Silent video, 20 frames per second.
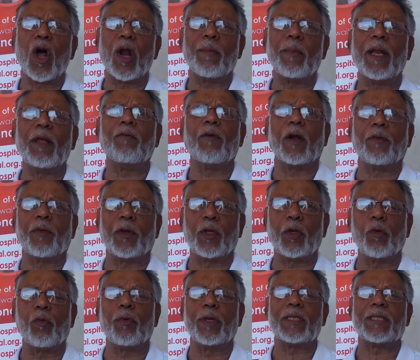Normally, what we
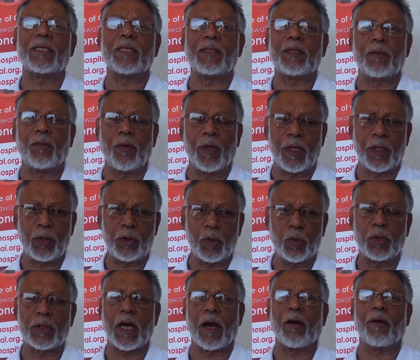do is we
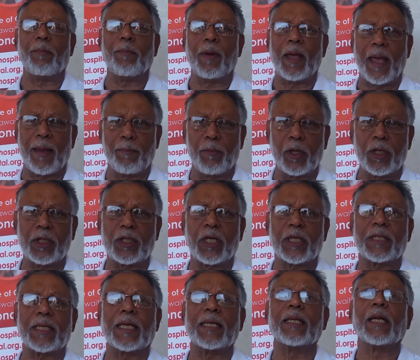use our
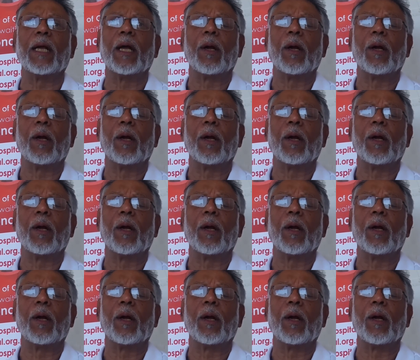ambulances and